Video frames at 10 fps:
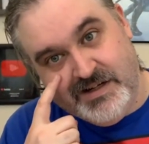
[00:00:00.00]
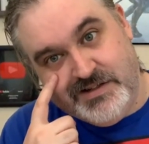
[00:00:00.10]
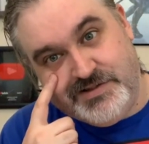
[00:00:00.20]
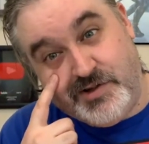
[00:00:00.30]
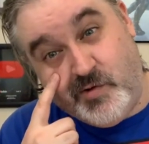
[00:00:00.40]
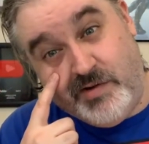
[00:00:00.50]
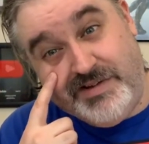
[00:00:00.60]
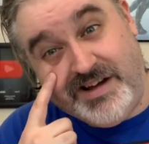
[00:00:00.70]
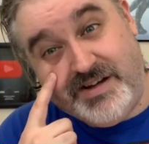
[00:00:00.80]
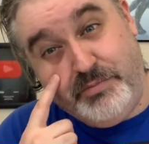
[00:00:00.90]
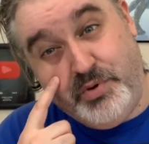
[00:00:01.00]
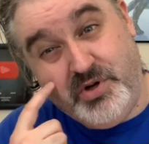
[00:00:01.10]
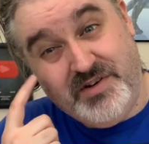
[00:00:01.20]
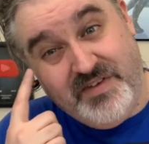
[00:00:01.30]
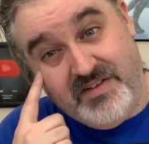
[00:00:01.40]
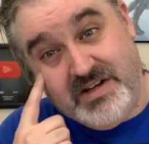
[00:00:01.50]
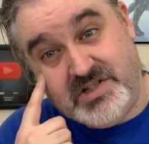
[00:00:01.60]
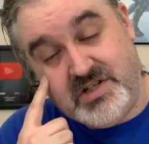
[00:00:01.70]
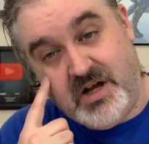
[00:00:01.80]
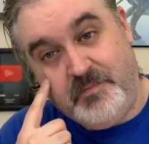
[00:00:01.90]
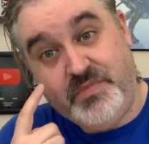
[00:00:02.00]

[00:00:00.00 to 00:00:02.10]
so I'm not gonna put a foundation on.